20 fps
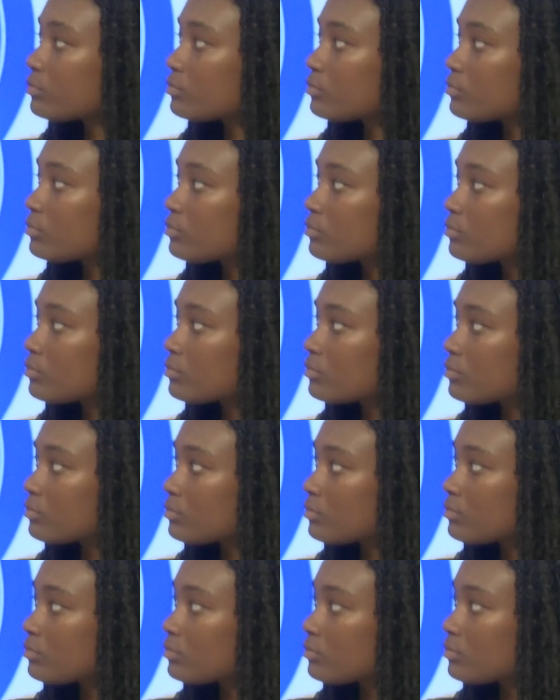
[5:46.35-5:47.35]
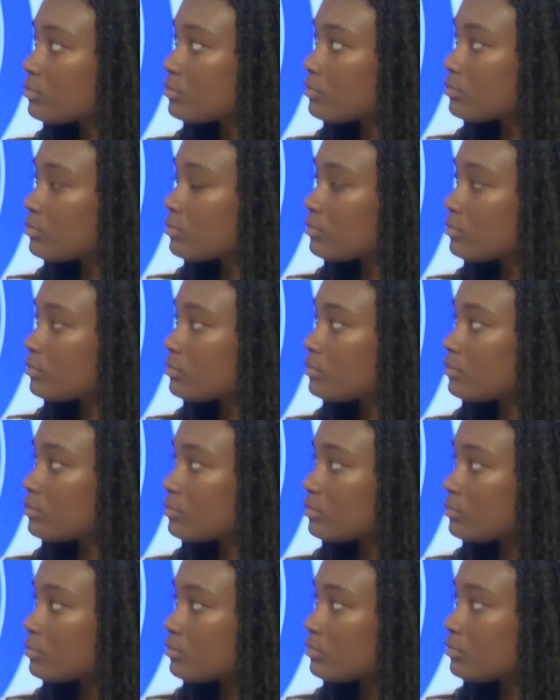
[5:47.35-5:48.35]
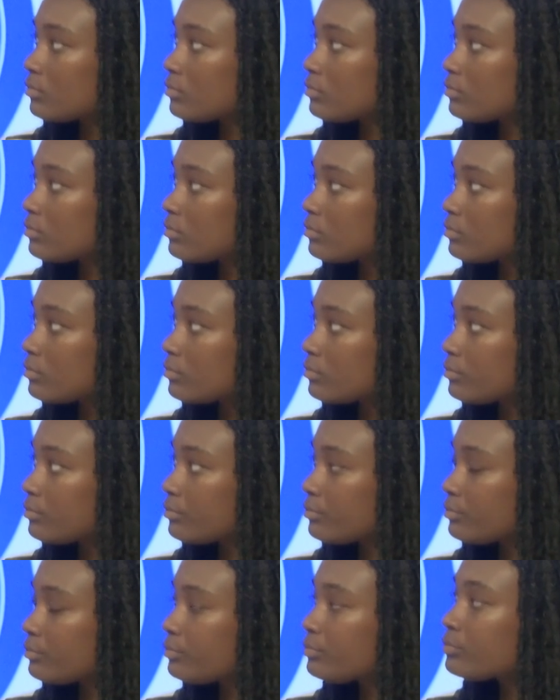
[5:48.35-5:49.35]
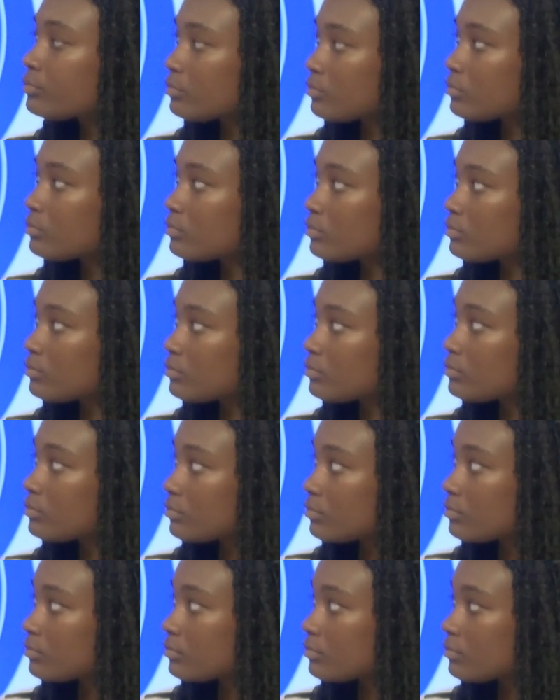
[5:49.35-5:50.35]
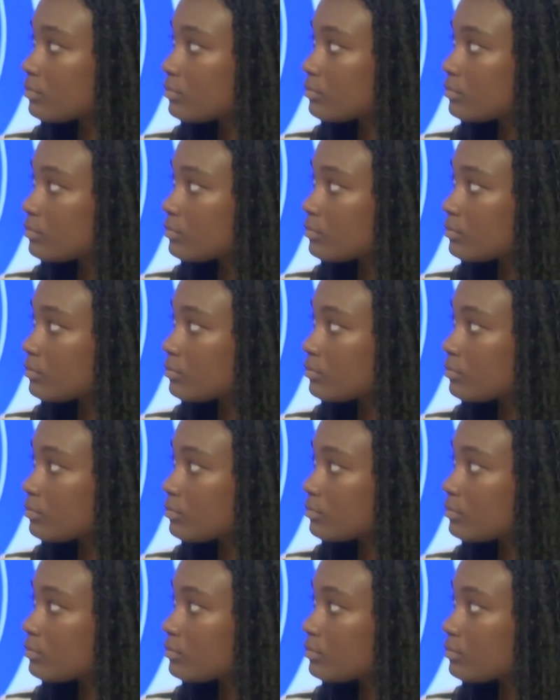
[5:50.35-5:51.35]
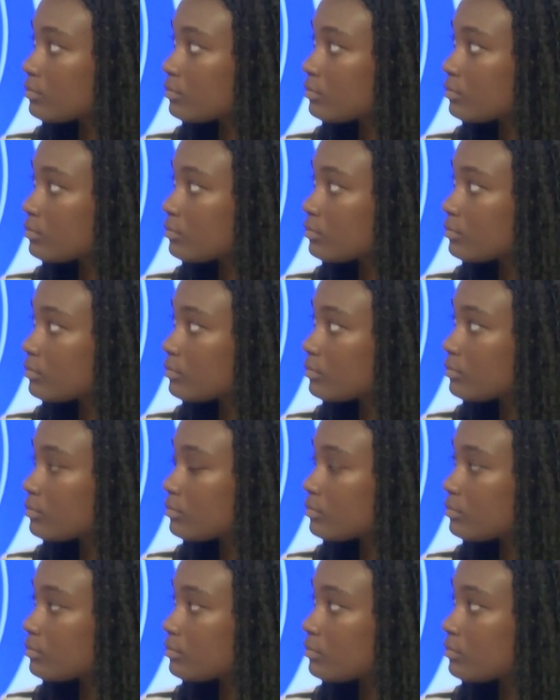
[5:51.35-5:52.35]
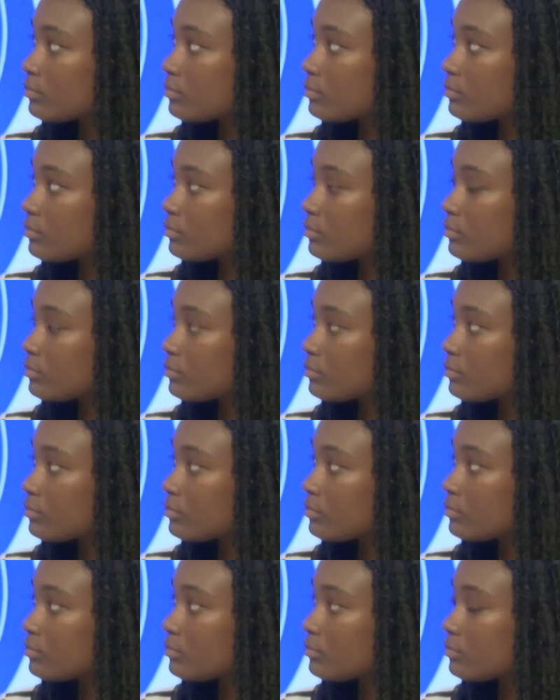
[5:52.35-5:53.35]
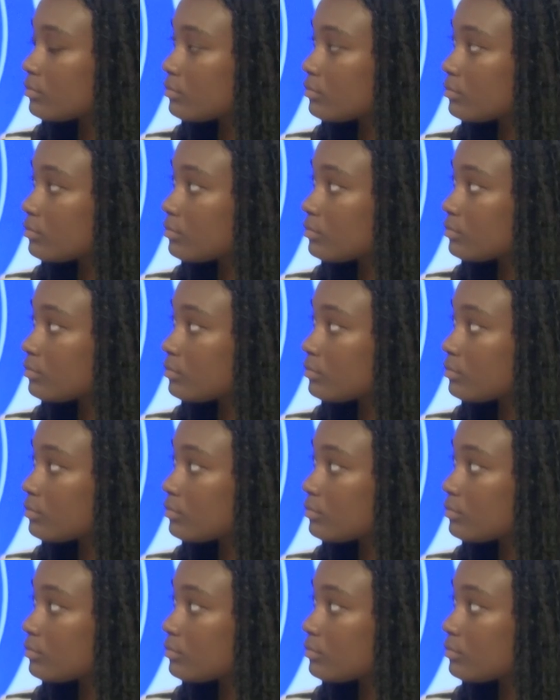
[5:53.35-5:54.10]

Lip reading: (silent)